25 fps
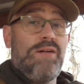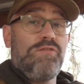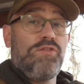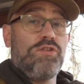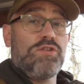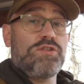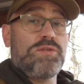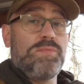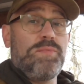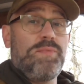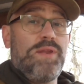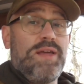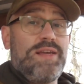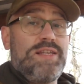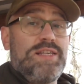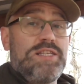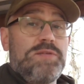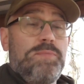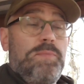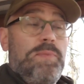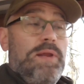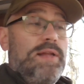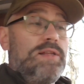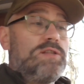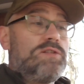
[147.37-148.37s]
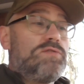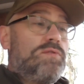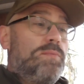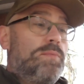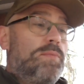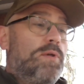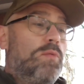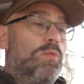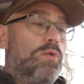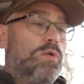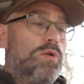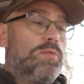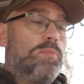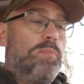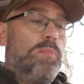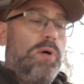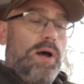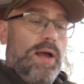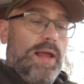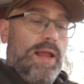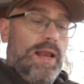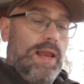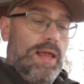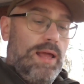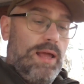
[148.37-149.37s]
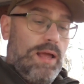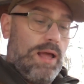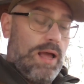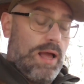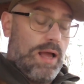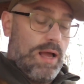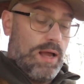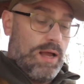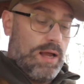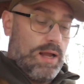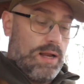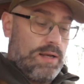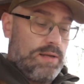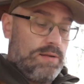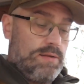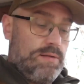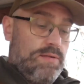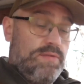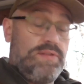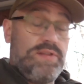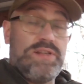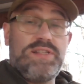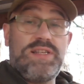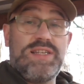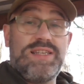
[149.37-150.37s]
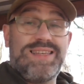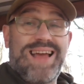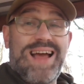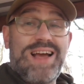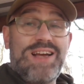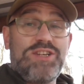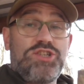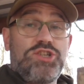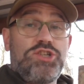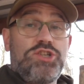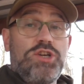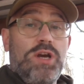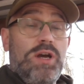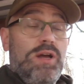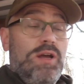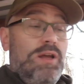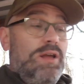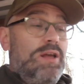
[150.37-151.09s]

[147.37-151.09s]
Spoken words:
Got some nice splits from the wood pile, and this is ash,